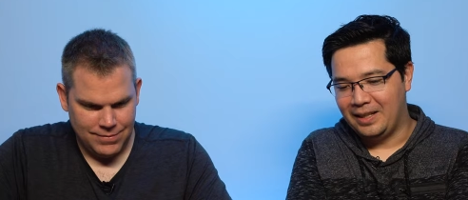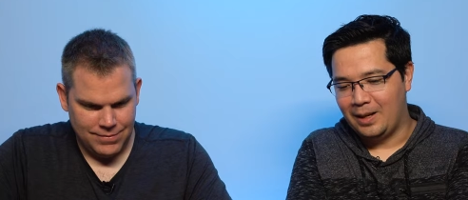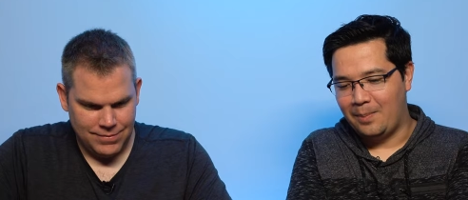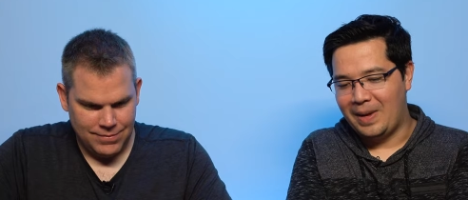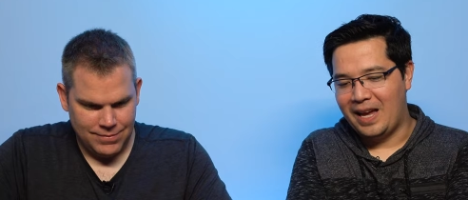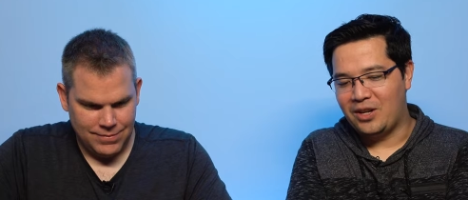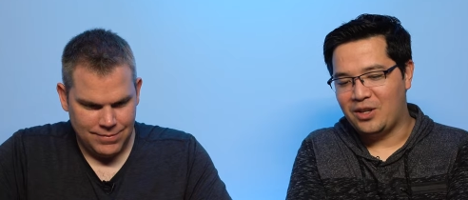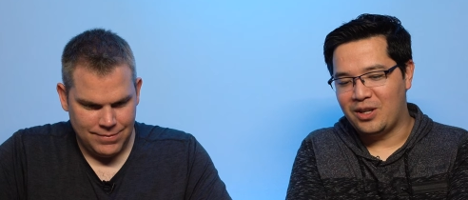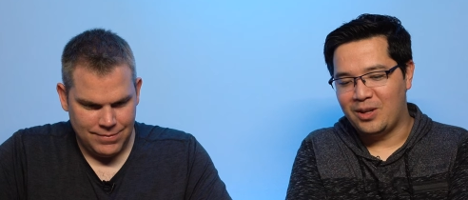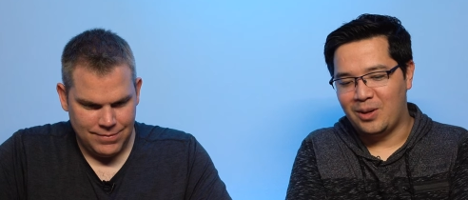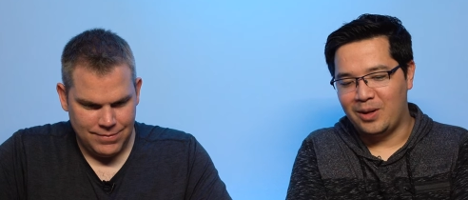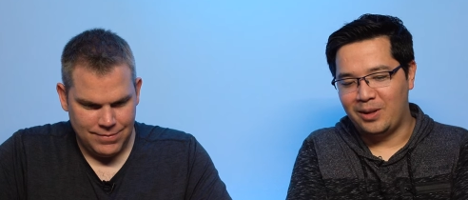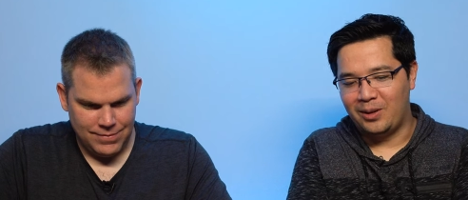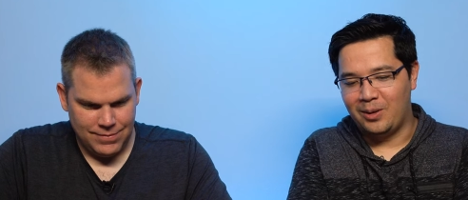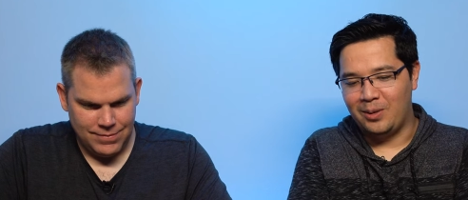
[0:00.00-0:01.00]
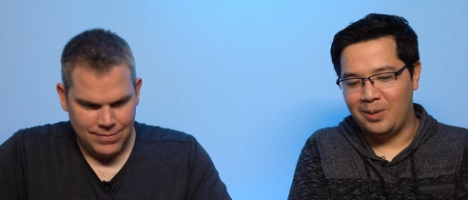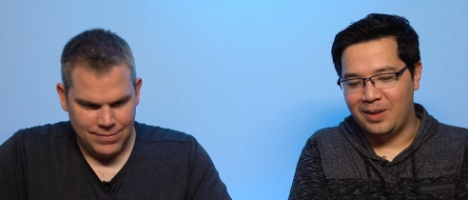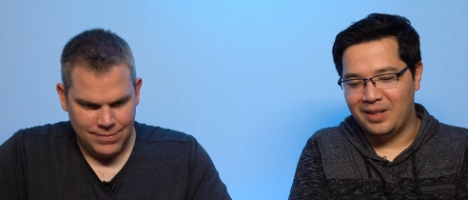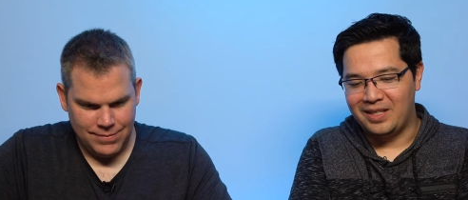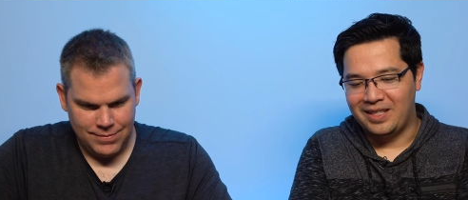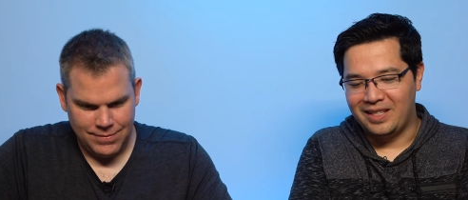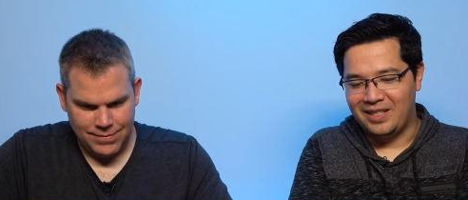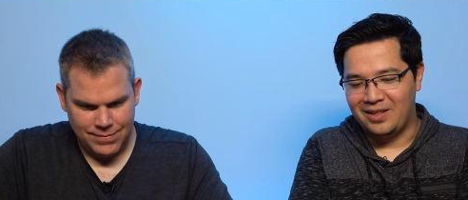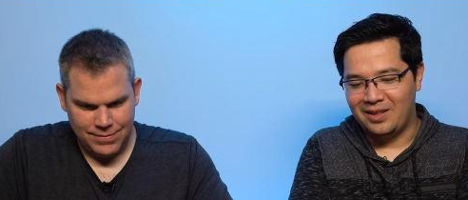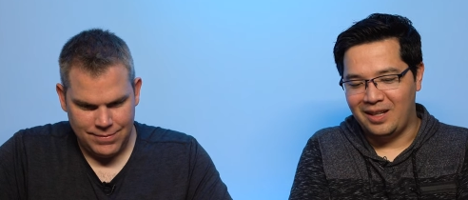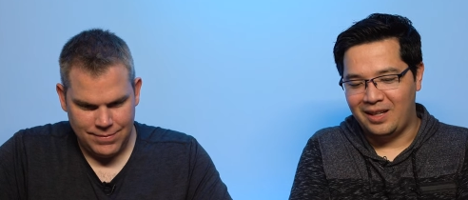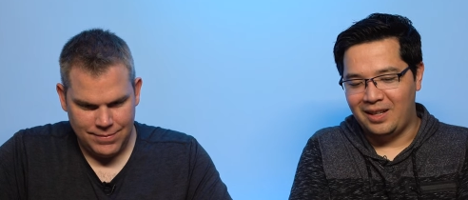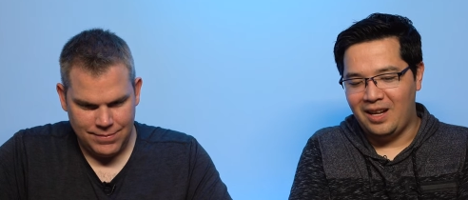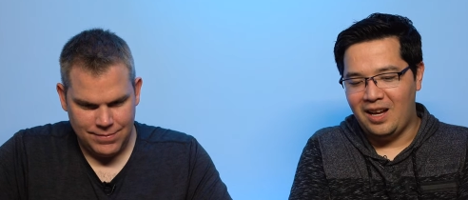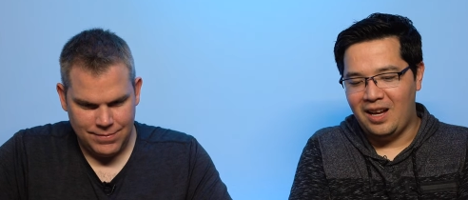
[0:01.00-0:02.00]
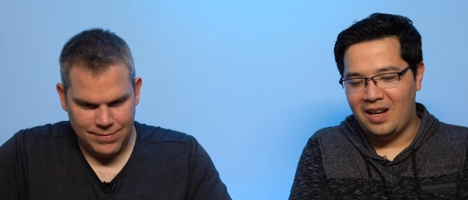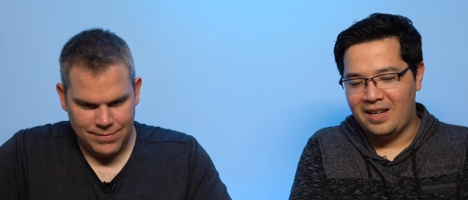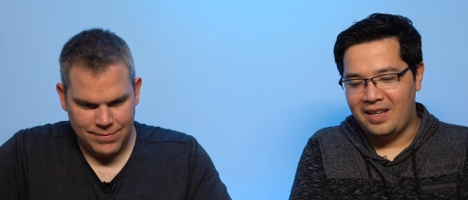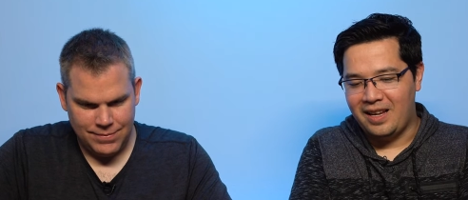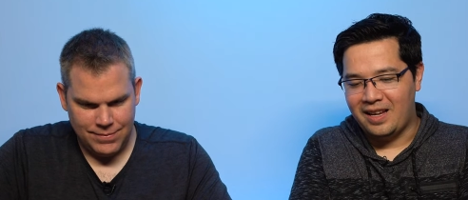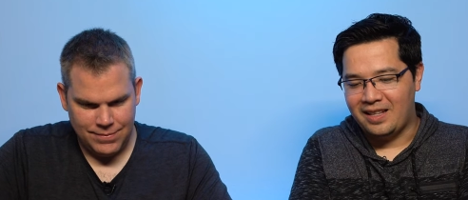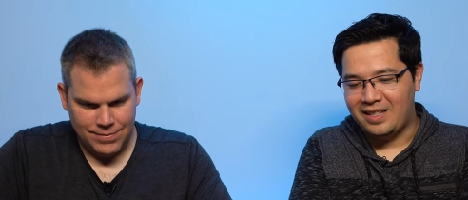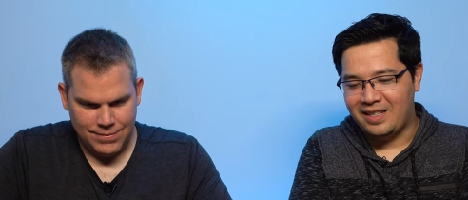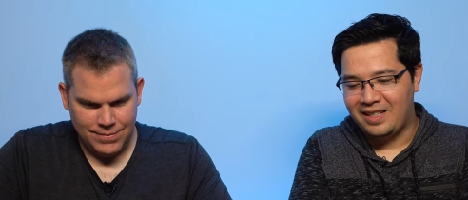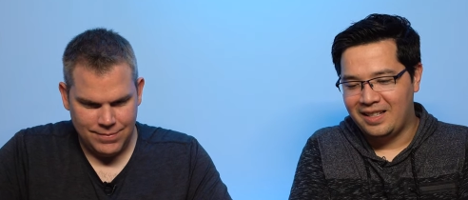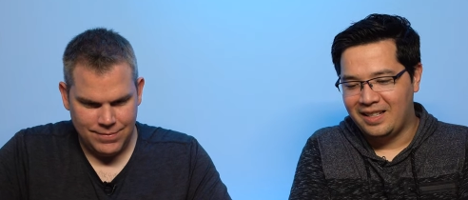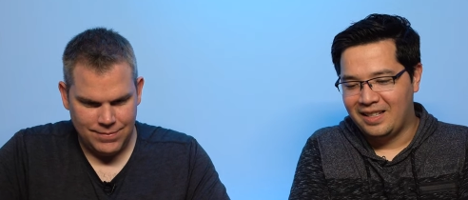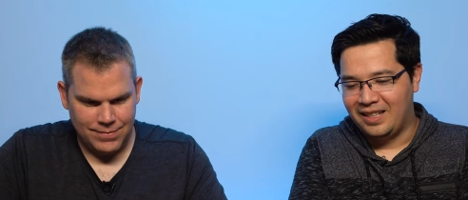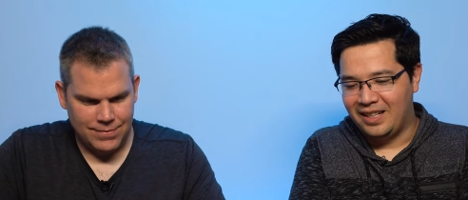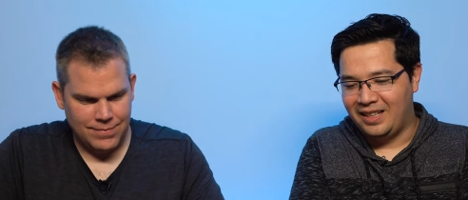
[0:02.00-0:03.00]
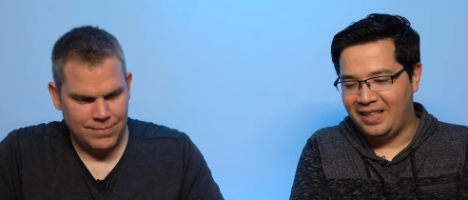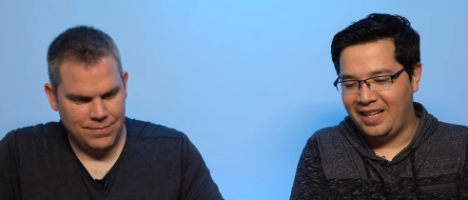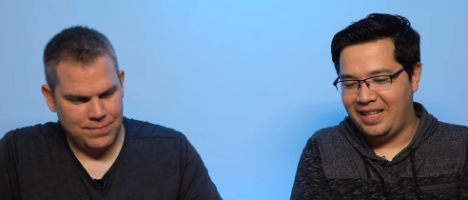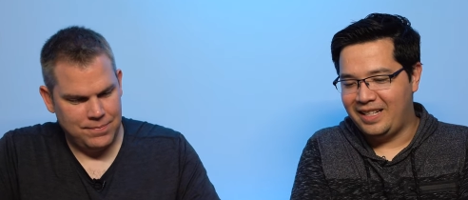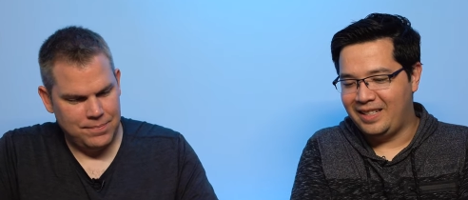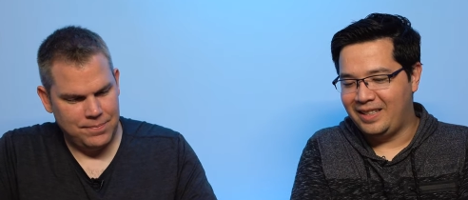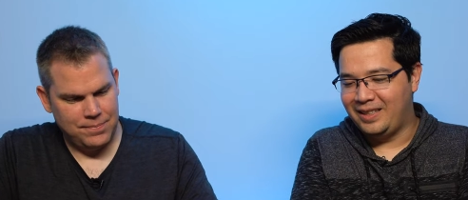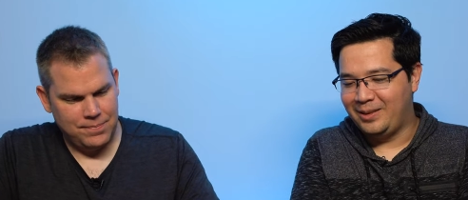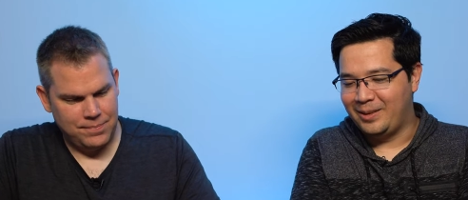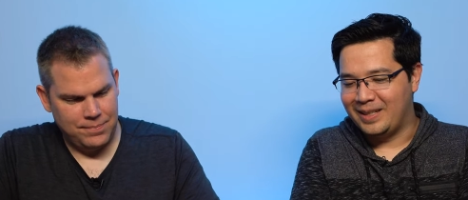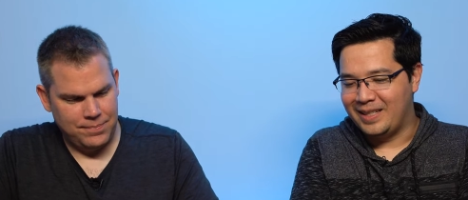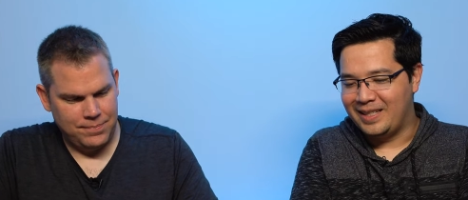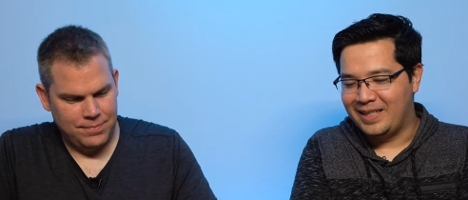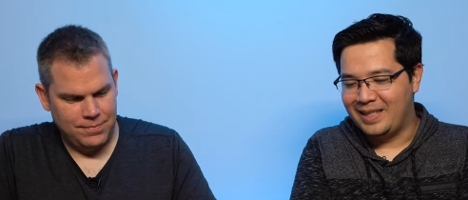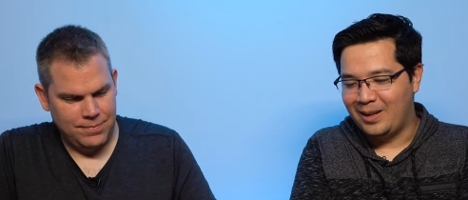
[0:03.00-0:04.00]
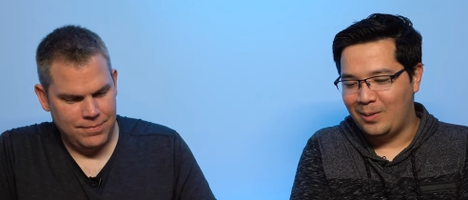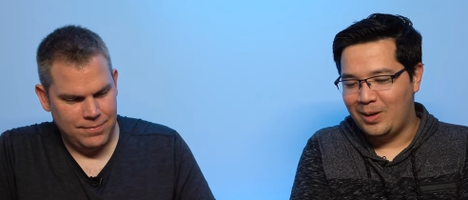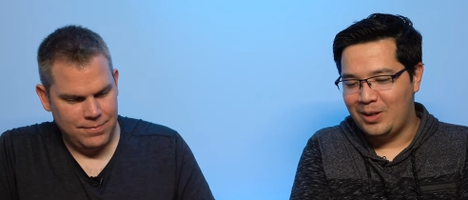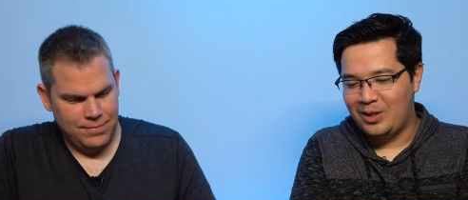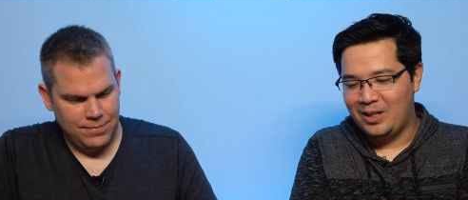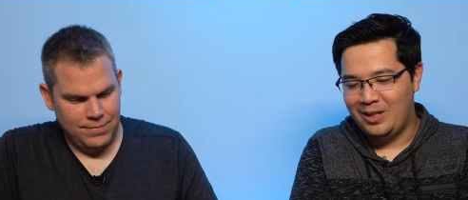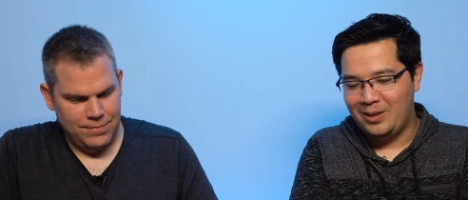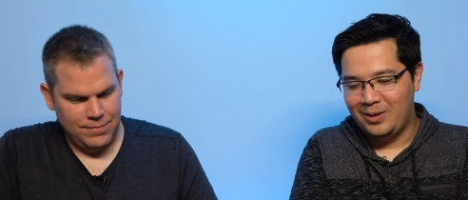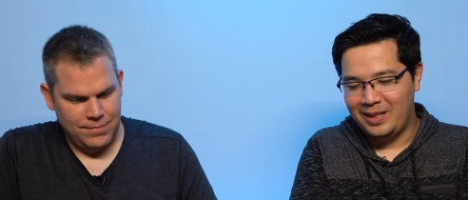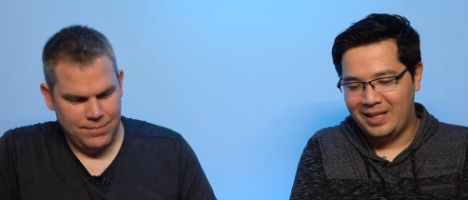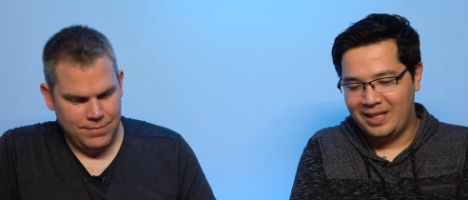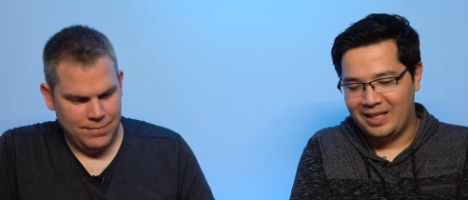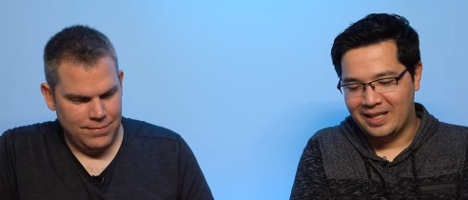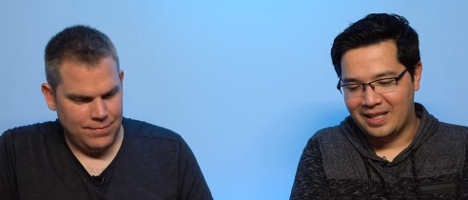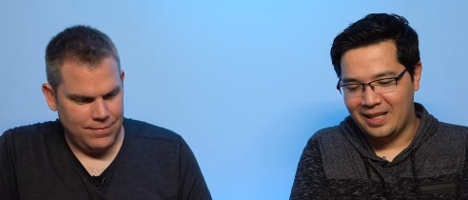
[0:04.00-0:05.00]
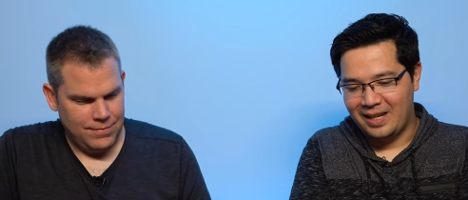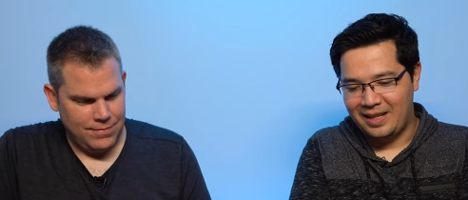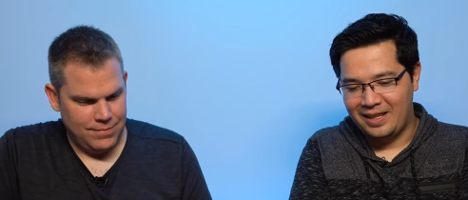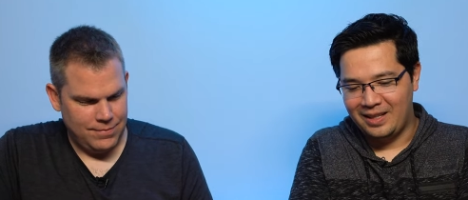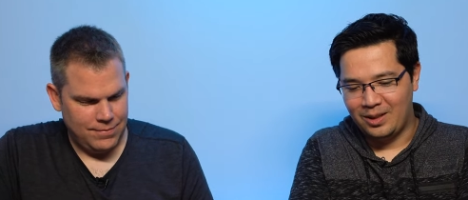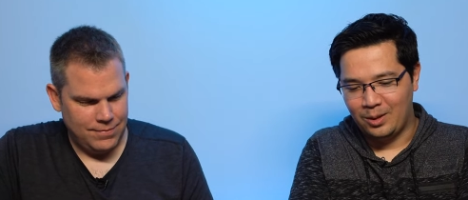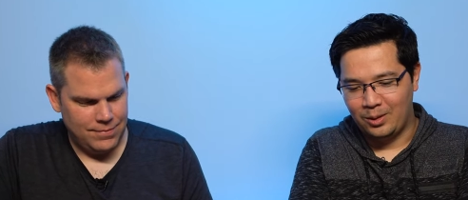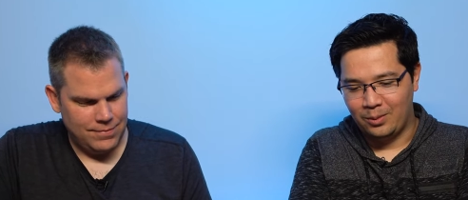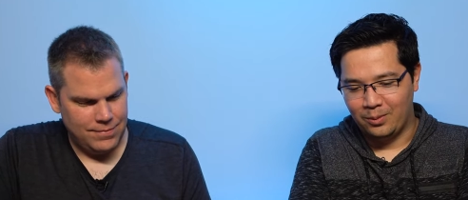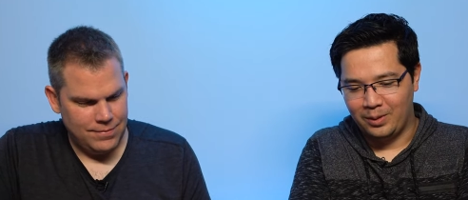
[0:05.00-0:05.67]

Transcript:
Speaker 1: Imagine going through this and you're like, ah, yes, Elena Lewis. Now, what does she do again? Because a lot of these look